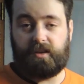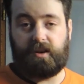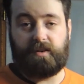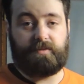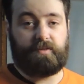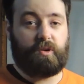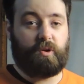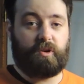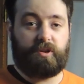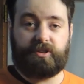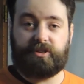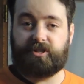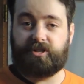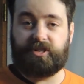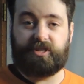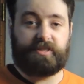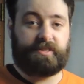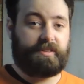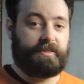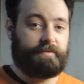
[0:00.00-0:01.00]
Of course,
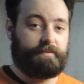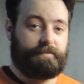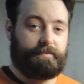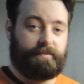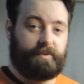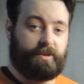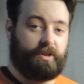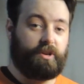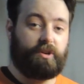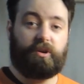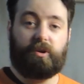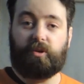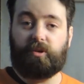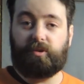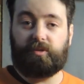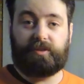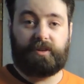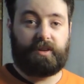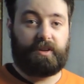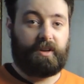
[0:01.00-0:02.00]
just good
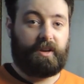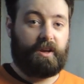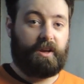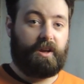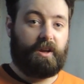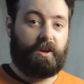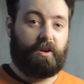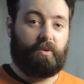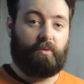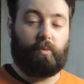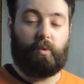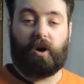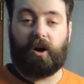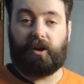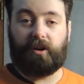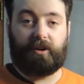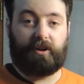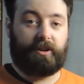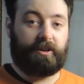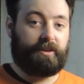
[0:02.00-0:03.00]
old
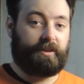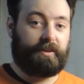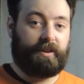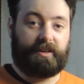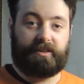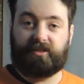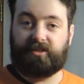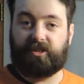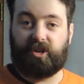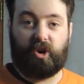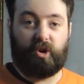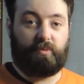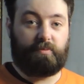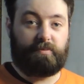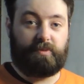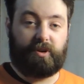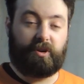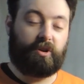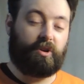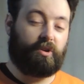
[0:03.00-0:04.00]
water, soap,
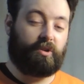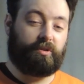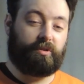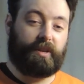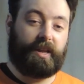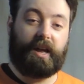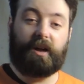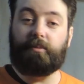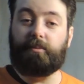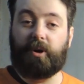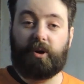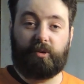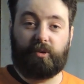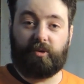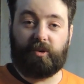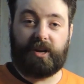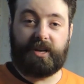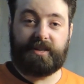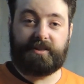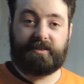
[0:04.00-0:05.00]
good old elbow
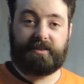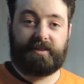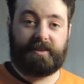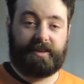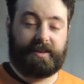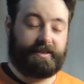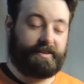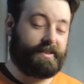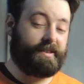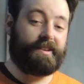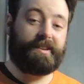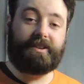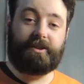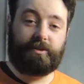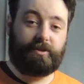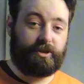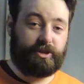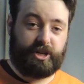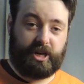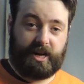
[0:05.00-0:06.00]
grease is going to do
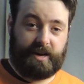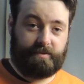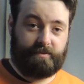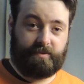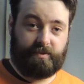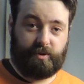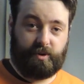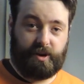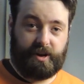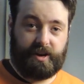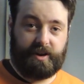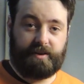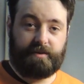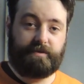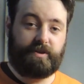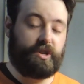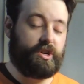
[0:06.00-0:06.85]
the job for you.